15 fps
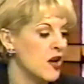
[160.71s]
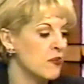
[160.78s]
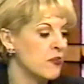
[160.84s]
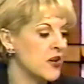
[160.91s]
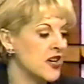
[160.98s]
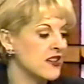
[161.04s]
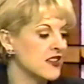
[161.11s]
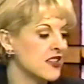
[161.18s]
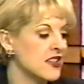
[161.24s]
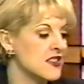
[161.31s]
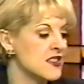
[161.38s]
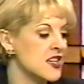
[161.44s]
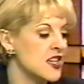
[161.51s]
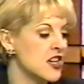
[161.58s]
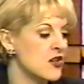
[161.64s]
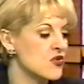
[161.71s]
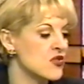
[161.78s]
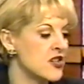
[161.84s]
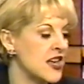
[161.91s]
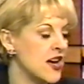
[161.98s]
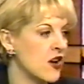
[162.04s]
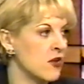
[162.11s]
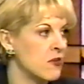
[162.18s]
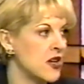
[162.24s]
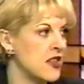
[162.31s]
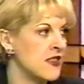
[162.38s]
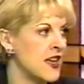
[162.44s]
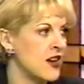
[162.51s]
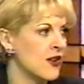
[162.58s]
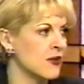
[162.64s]
But the casinos now, I mean,
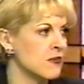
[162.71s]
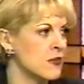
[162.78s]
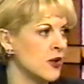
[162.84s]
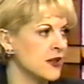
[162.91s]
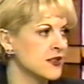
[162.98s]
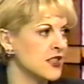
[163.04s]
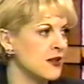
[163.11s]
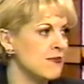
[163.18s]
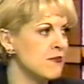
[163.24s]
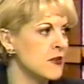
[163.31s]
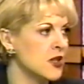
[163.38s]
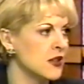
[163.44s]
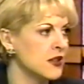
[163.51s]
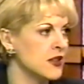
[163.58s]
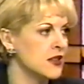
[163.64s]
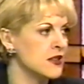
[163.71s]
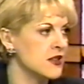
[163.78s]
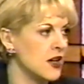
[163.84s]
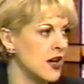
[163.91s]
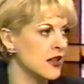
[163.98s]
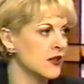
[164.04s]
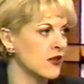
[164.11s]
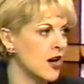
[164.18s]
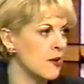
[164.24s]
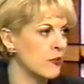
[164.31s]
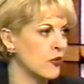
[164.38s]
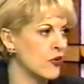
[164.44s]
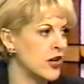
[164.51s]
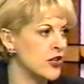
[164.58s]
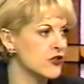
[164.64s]
they are multi-million dollar
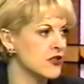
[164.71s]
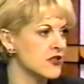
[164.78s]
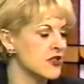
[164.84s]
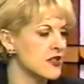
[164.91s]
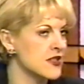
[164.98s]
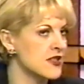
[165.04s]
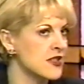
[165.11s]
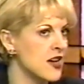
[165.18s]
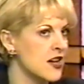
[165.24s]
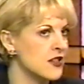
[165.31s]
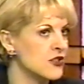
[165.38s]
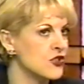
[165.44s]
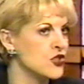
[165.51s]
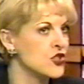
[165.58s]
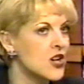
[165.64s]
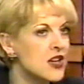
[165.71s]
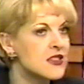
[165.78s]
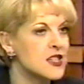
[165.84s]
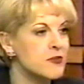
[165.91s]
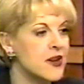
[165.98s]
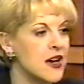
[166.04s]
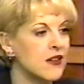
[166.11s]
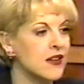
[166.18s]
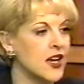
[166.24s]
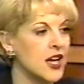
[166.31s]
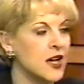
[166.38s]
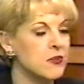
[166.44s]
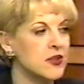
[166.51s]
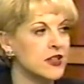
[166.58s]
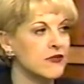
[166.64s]
operations, and it's not just about
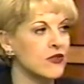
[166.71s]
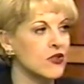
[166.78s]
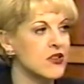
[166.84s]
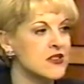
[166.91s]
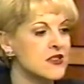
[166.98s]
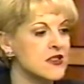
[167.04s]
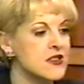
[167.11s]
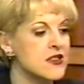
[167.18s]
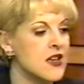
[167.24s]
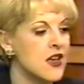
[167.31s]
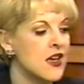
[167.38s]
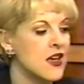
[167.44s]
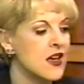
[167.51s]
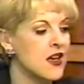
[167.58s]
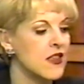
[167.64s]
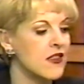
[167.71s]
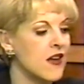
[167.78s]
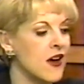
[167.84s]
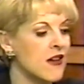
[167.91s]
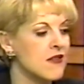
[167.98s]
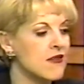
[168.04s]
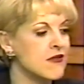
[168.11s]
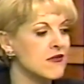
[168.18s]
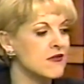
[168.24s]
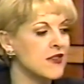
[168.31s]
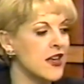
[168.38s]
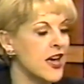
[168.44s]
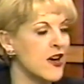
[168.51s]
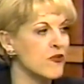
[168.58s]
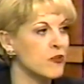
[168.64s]
gambling. For instance, uh, they
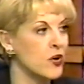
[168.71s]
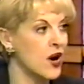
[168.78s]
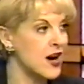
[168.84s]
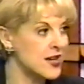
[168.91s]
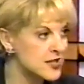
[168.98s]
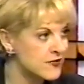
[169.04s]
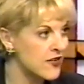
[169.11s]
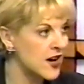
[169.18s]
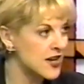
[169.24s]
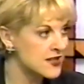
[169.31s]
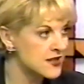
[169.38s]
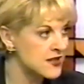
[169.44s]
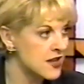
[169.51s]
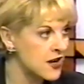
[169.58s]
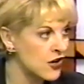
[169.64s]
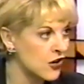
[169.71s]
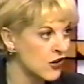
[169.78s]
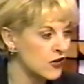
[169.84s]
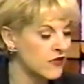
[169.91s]
have prize fights there.